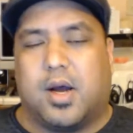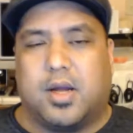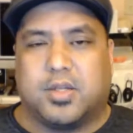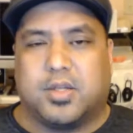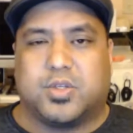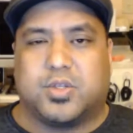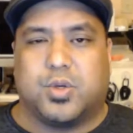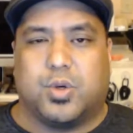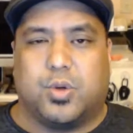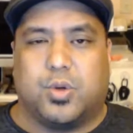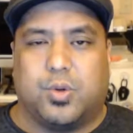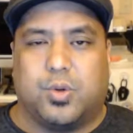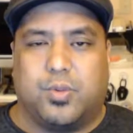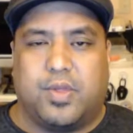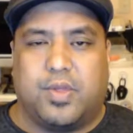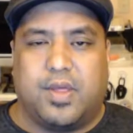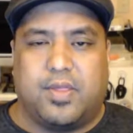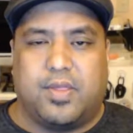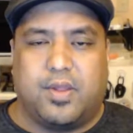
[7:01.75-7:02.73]

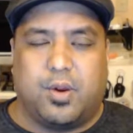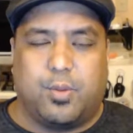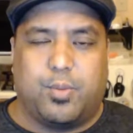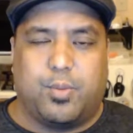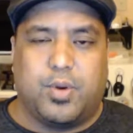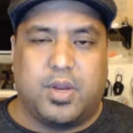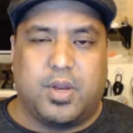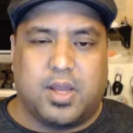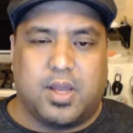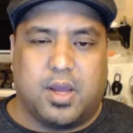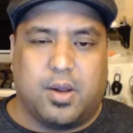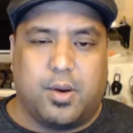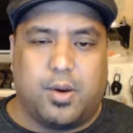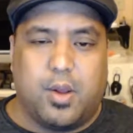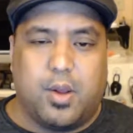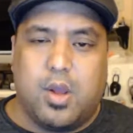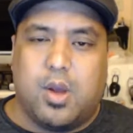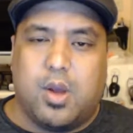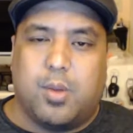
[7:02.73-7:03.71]
console that they are putting
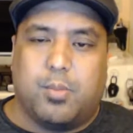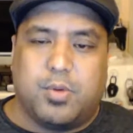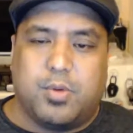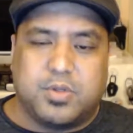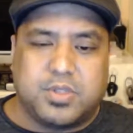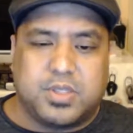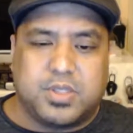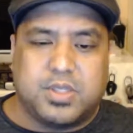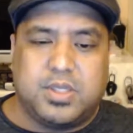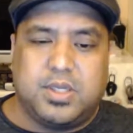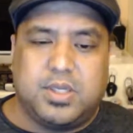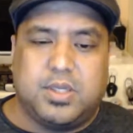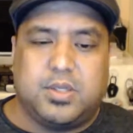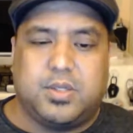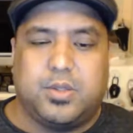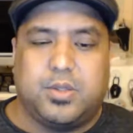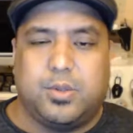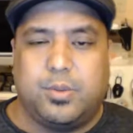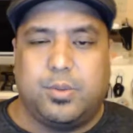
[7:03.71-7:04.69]
out,
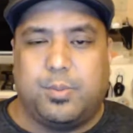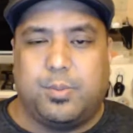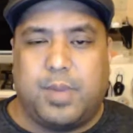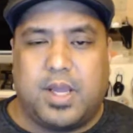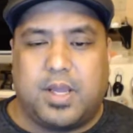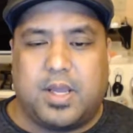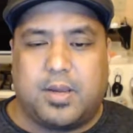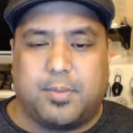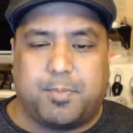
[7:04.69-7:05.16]
mostly to